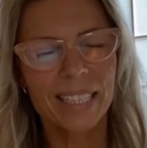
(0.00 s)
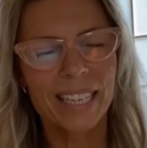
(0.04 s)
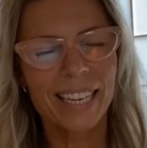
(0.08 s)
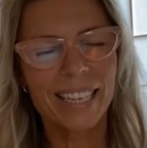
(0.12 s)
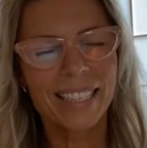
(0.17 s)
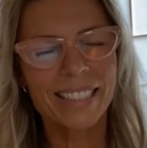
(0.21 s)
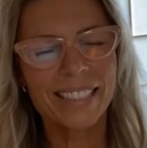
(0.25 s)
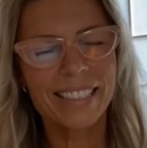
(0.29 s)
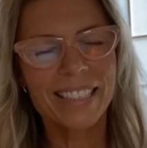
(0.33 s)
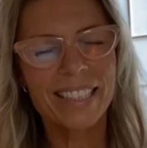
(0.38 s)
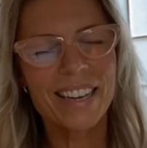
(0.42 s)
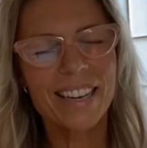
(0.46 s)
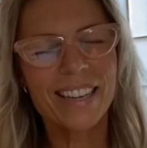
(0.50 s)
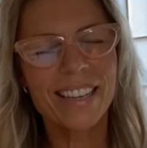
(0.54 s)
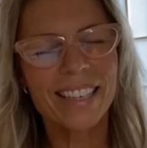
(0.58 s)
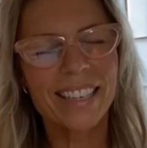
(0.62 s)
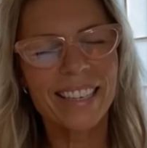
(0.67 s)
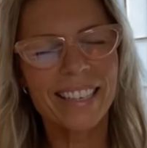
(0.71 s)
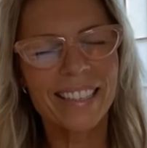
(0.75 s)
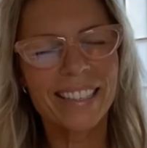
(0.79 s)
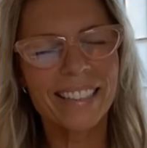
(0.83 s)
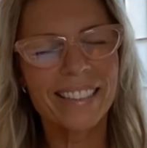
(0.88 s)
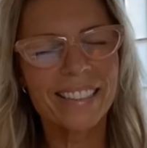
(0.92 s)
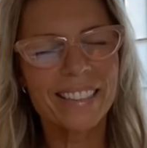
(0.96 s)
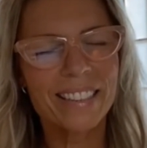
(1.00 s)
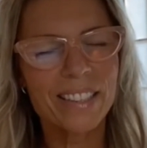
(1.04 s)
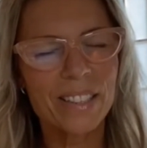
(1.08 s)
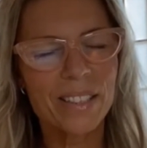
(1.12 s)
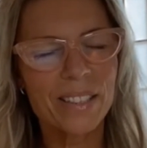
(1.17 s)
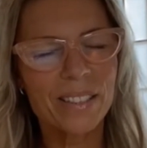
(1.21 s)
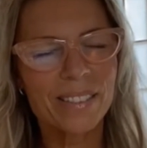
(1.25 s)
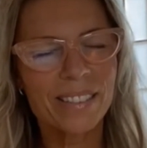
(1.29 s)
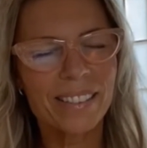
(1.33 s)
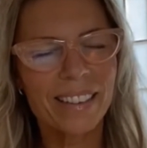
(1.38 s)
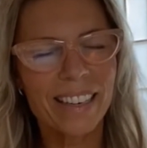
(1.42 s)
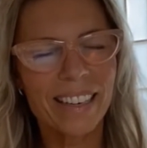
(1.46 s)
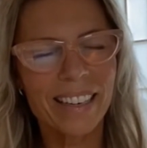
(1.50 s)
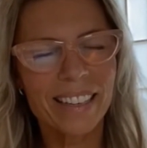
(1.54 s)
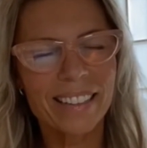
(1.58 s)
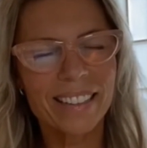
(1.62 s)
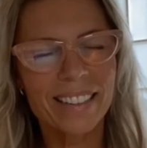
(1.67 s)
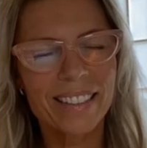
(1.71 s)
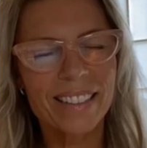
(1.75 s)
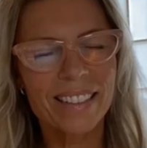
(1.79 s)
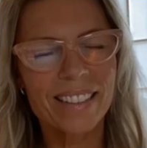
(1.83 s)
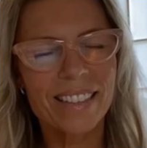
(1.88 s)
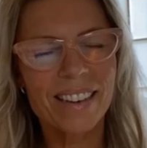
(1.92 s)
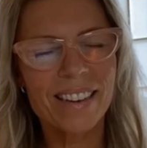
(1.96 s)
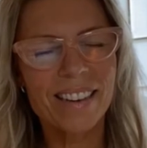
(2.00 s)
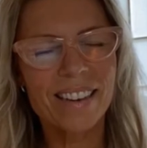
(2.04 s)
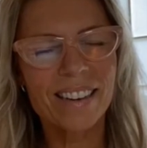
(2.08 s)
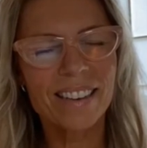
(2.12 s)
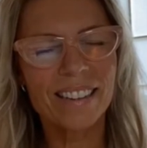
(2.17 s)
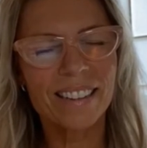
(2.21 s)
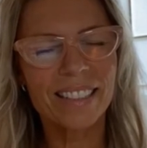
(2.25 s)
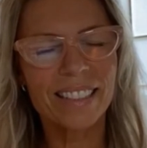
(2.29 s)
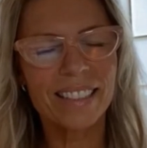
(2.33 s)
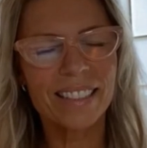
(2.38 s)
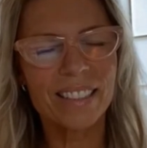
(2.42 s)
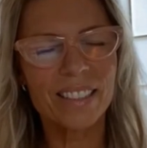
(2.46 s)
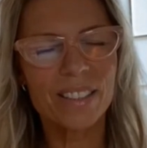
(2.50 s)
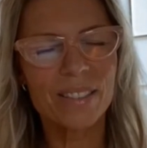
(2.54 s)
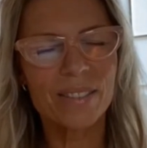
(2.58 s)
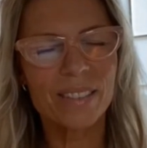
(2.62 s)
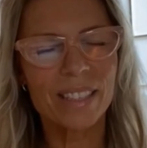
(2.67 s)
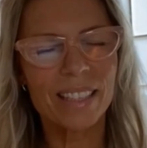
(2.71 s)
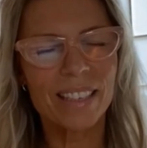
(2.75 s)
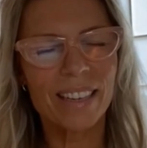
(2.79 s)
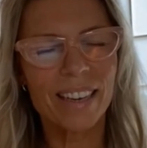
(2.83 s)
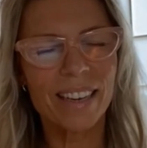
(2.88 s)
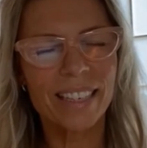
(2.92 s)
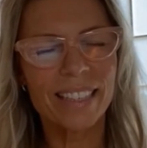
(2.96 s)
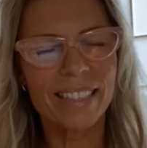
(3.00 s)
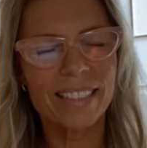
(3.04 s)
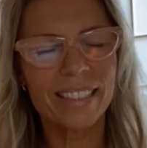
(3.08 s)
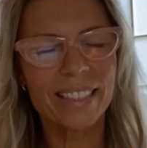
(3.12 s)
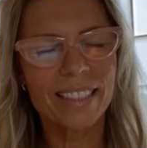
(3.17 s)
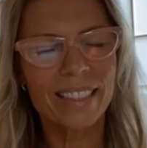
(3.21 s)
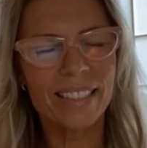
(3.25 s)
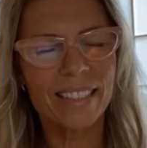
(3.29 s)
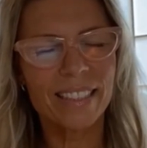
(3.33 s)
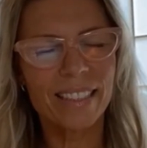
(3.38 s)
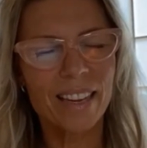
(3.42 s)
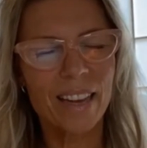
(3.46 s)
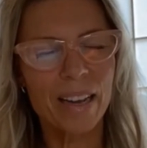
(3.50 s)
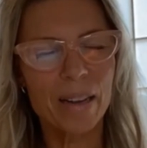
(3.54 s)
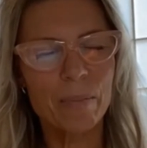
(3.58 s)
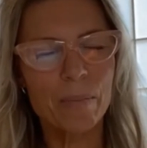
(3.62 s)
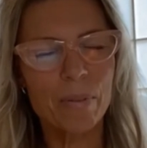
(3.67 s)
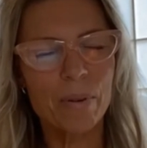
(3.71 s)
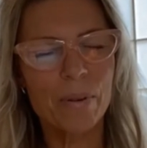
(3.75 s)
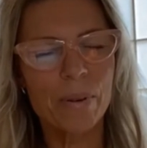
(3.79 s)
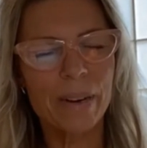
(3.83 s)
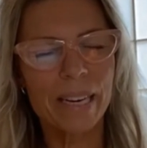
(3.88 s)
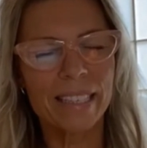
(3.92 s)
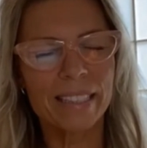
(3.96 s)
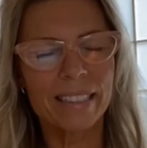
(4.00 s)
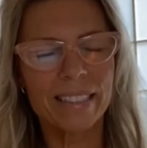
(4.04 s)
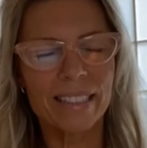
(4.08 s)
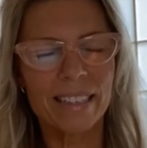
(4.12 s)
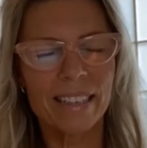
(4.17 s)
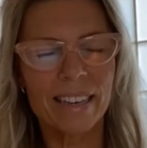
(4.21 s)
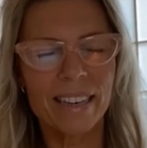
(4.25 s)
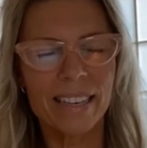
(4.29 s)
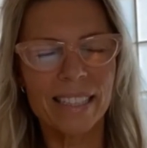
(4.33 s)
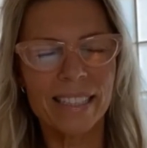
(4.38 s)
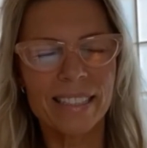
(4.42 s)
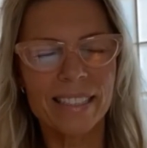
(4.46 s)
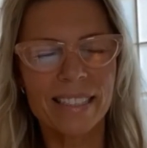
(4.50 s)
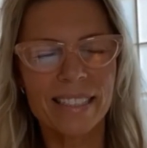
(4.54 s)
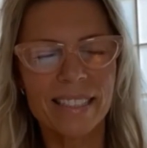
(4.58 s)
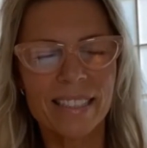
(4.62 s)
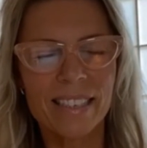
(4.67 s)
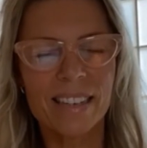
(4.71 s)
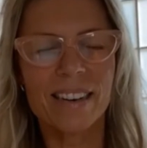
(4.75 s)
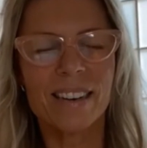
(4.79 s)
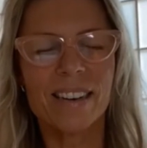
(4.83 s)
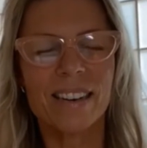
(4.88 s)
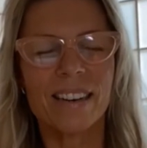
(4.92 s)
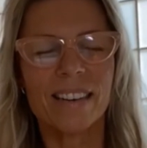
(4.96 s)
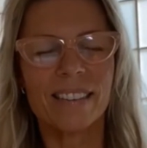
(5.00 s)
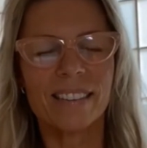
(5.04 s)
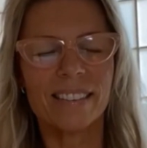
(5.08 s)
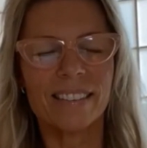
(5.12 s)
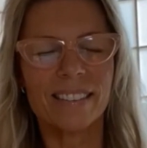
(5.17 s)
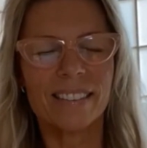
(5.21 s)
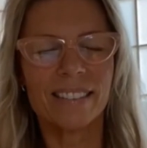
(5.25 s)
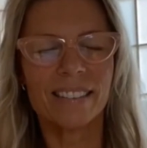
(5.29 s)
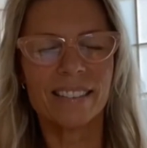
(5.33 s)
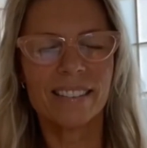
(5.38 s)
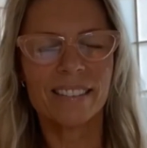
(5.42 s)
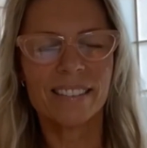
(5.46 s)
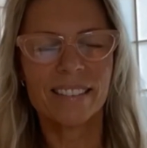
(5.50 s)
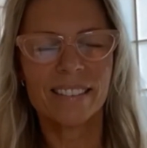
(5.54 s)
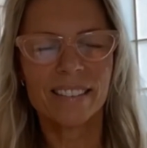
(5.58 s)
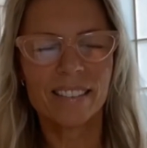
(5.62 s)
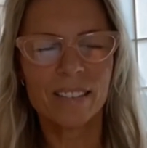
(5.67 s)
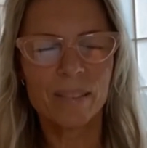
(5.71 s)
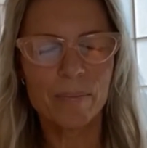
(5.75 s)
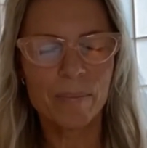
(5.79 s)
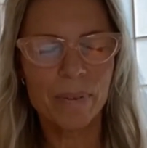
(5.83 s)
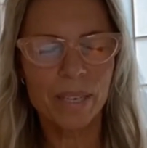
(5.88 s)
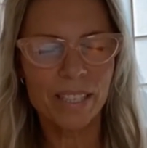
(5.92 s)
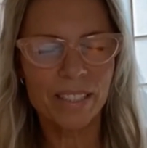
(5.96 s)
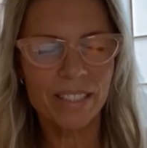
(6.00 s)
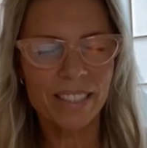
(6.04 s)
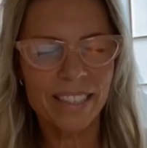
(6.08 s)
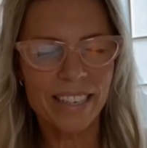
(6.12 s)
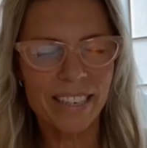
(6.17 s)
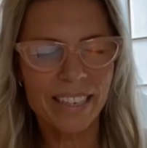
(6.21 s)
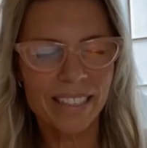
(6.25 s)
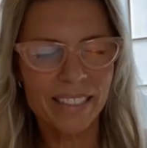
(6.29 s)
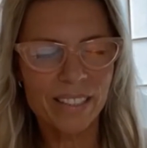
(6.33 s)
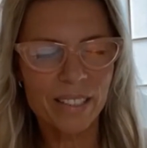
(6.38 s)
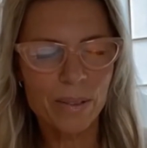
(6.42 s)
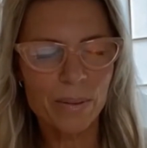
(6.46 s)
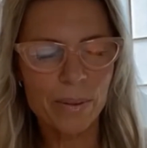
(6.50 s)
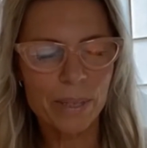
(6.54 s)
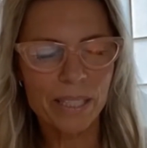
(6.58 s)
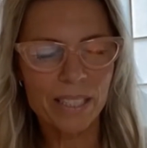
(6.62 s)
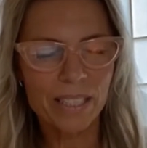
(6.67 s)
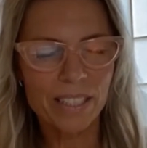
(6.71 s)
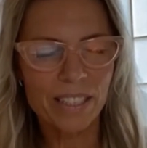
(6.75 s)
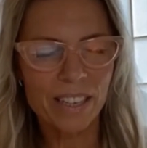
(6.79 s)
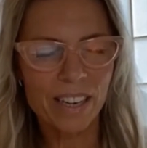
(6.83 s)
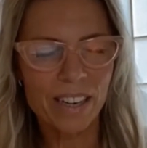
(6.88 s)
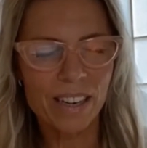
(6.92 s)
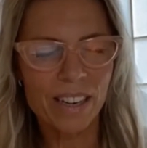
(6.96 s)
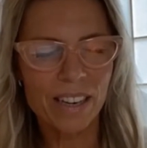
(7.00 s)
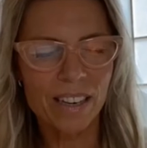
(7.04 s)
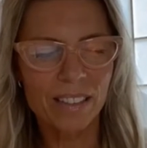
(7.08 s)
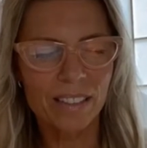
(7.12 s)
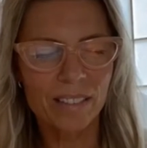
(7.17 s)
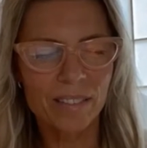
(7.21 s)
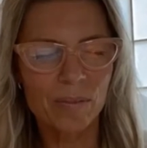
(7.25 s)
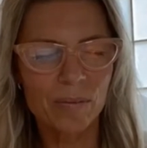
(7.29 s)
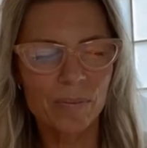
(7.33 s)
and it turning into a star, into a light point, light star, bursting into a star.